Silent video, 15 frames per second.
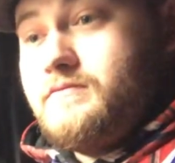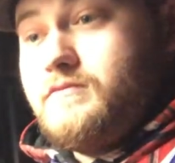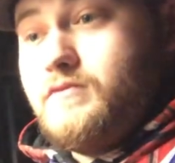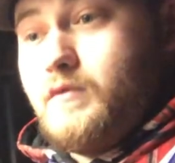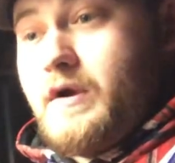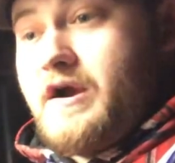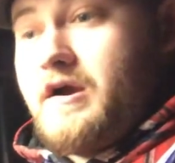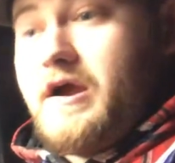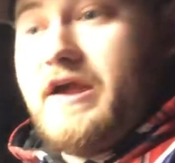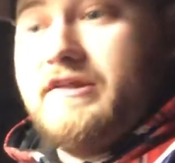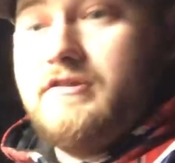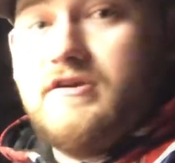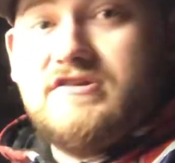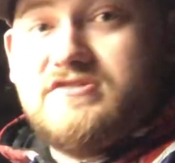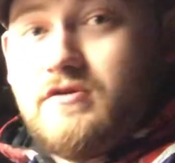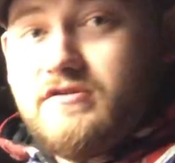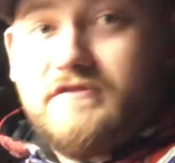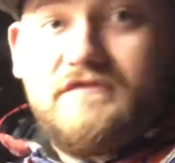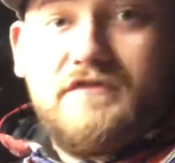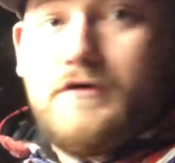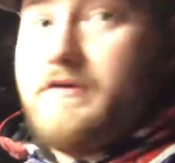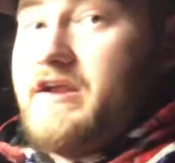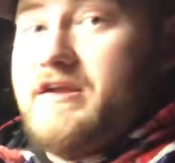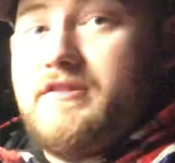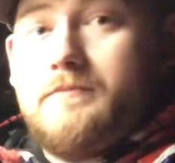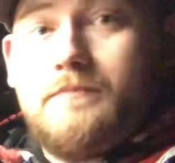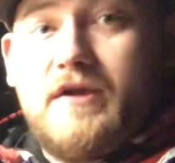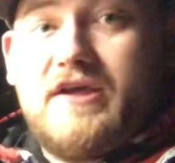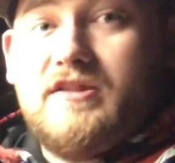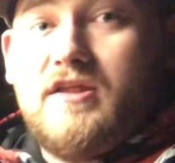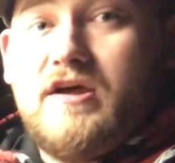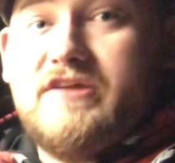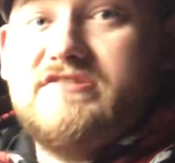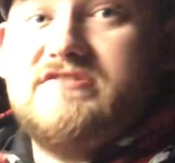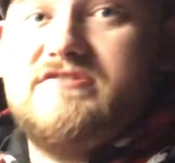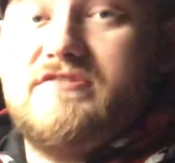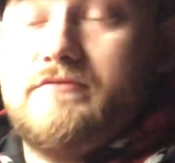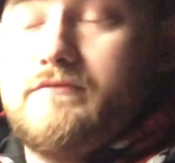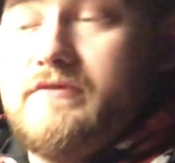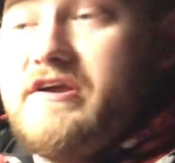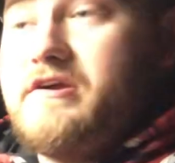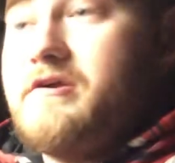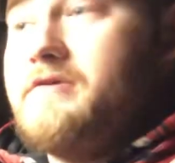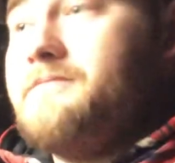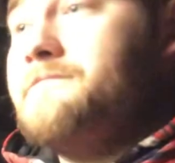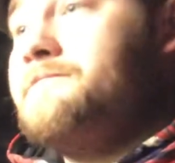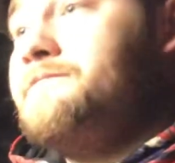where I had lost all the fluid out of the brake lines to the rear.